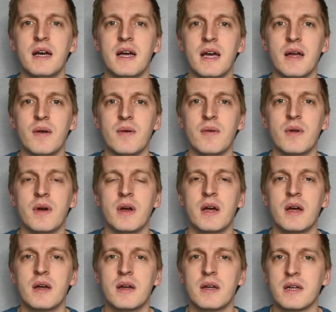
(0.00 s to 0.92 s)
and
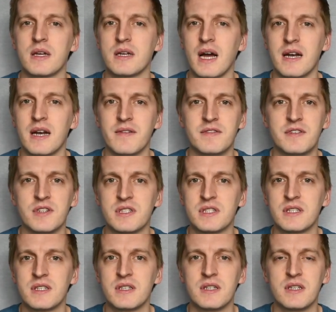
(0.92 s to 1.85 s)
kind of
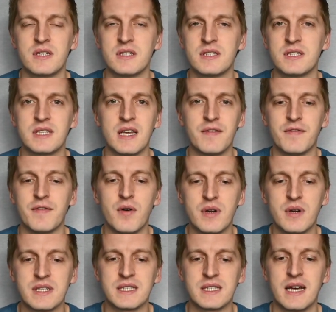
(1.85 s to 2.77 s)
just stay
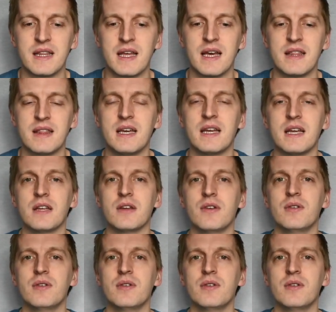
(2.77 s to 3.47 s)
focused on that thing.